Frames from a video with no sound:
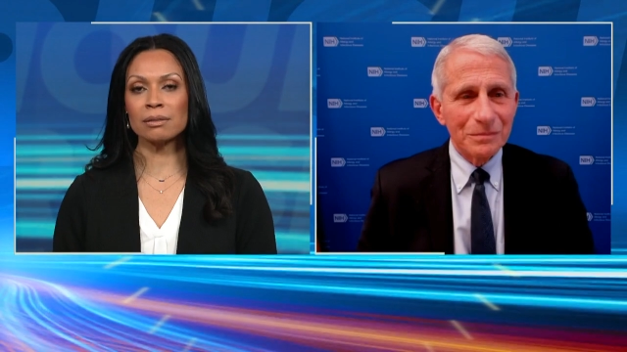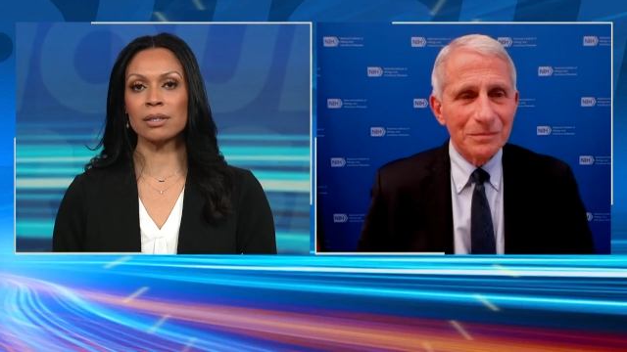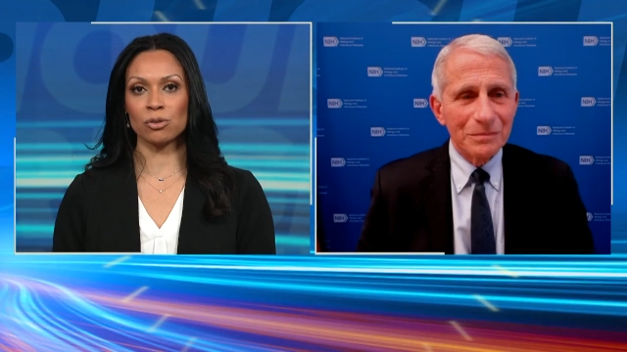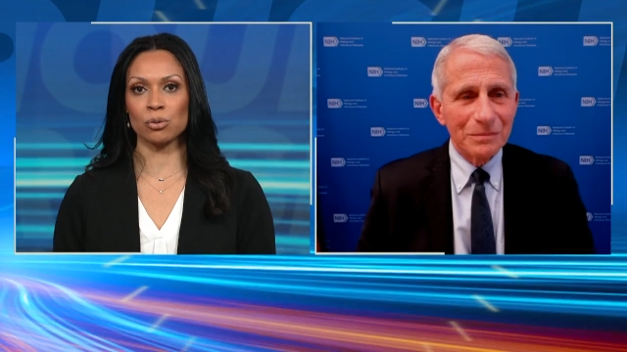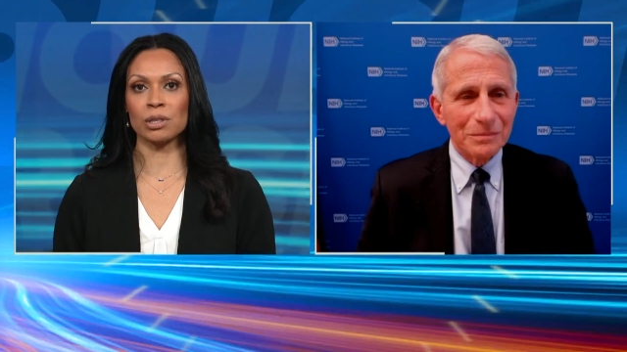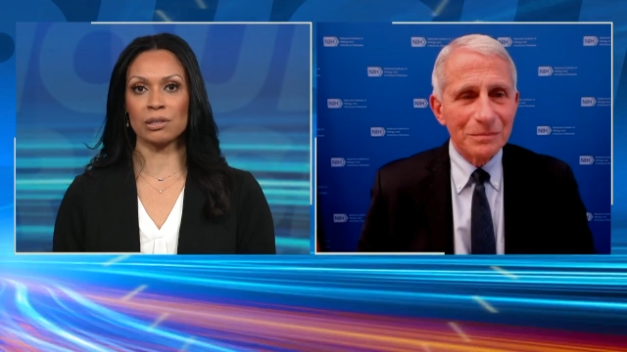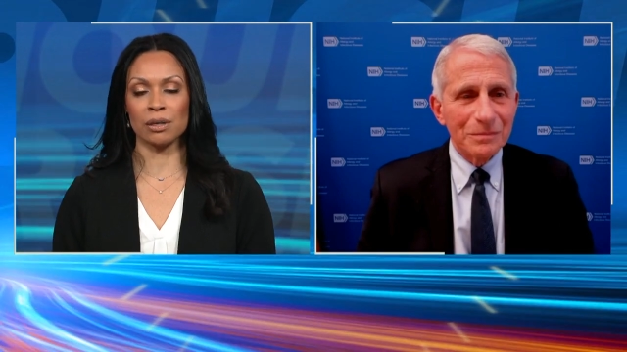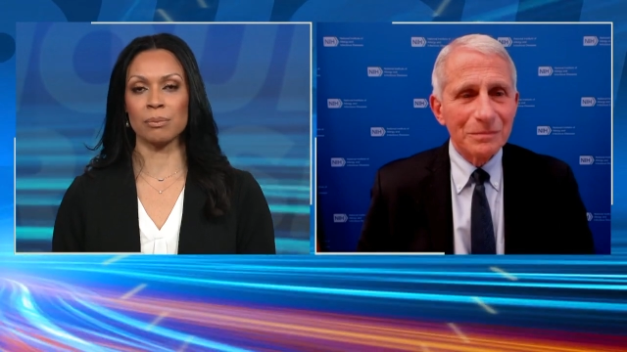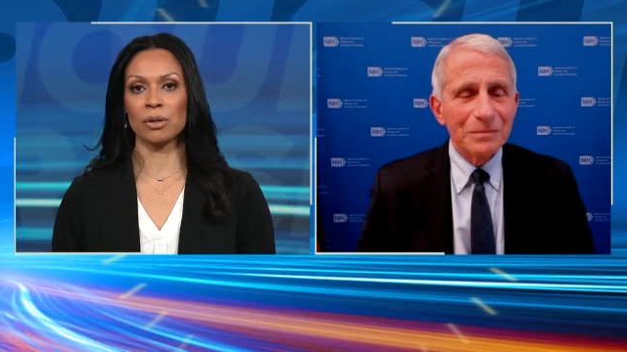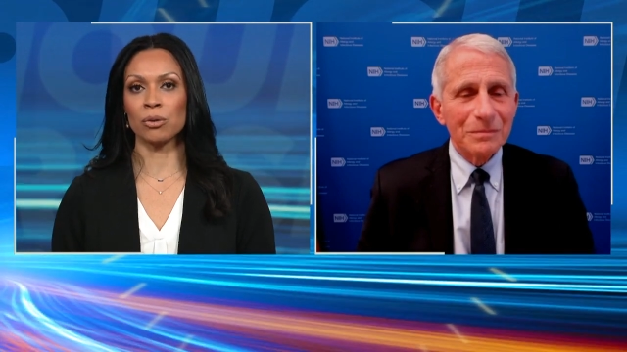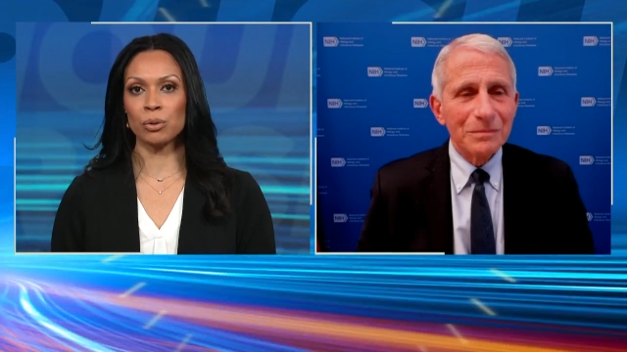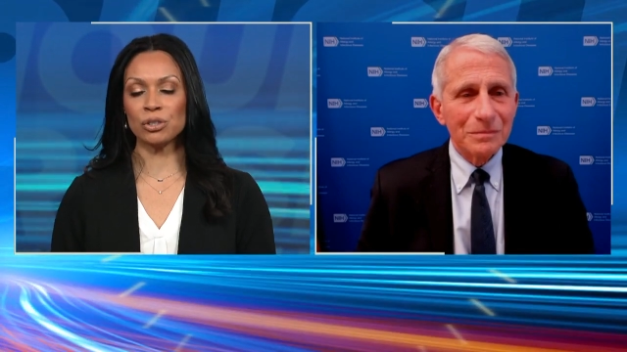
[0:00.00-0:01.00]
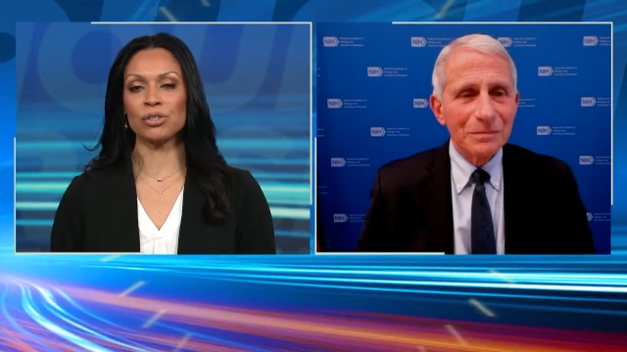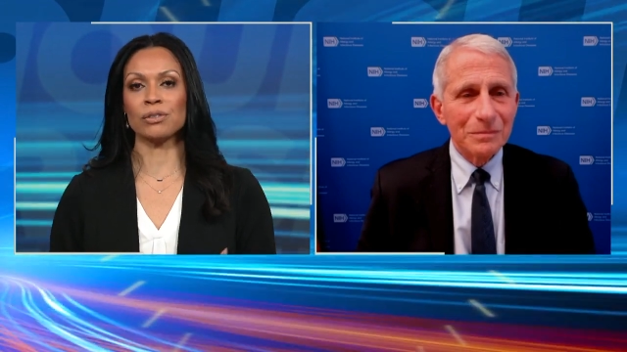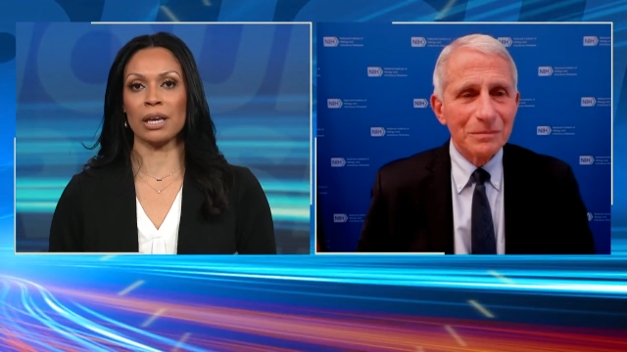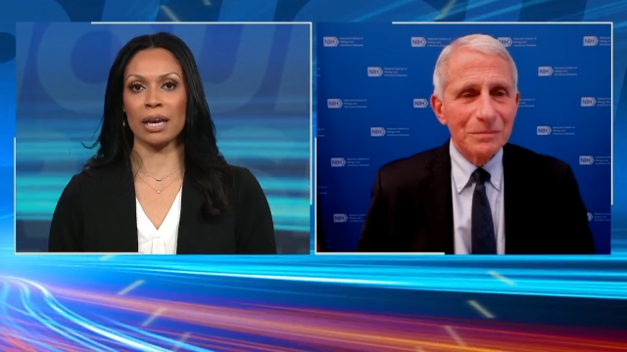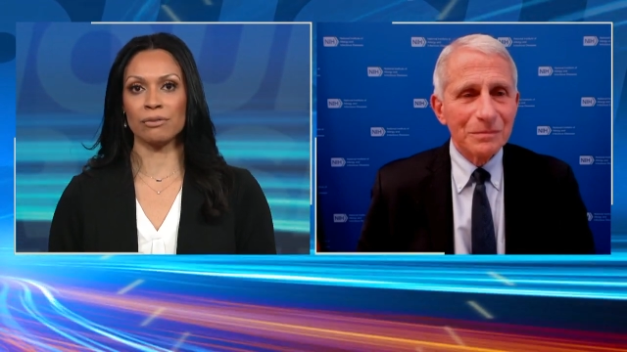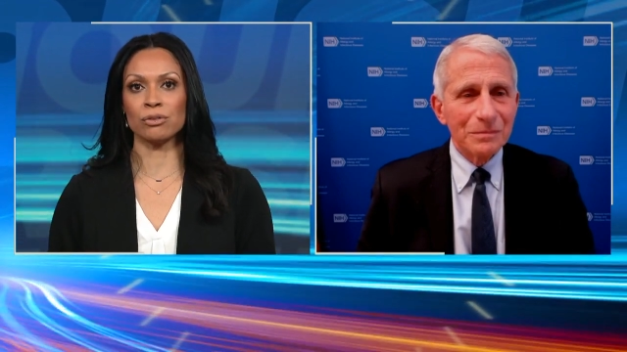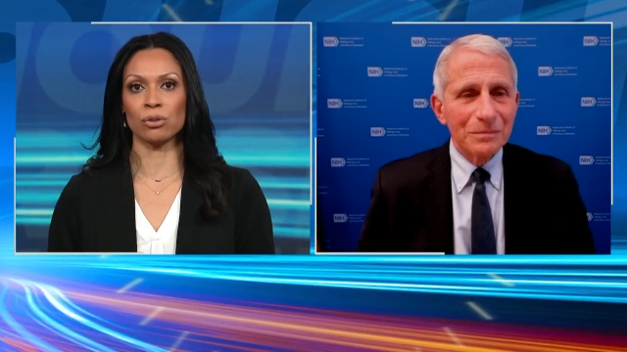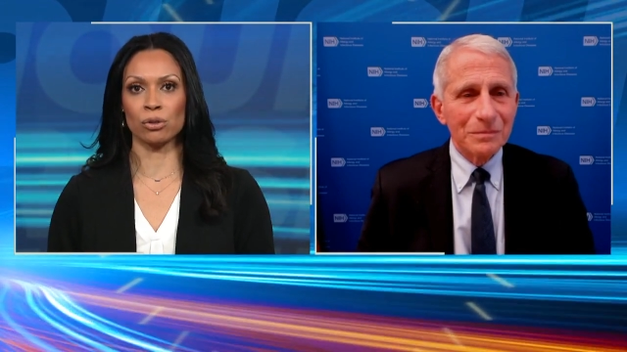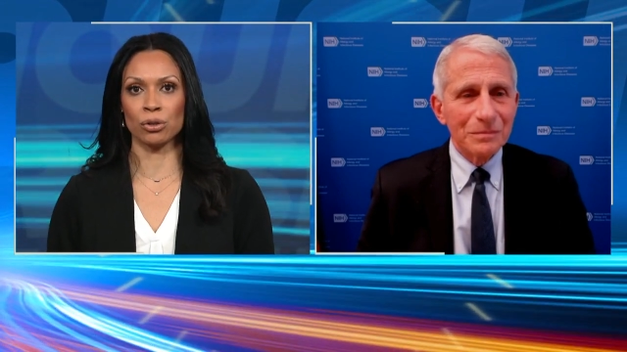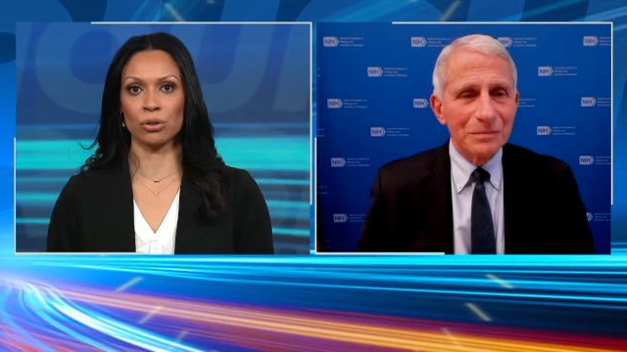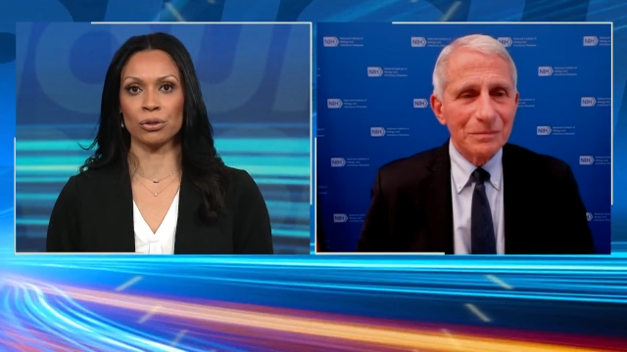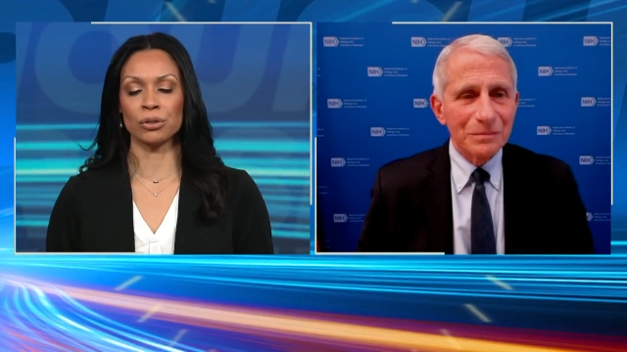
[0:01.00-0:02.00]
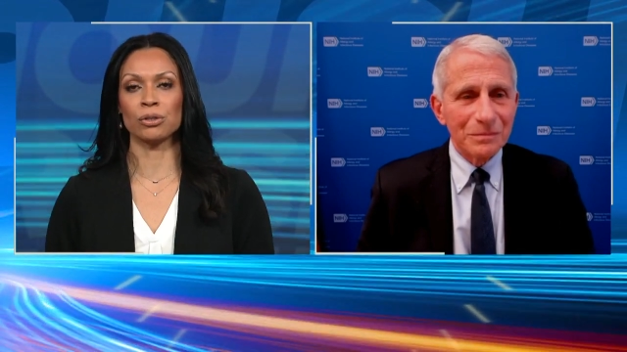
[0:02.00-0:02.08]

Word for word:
Speaker 1: this really something we just have to learn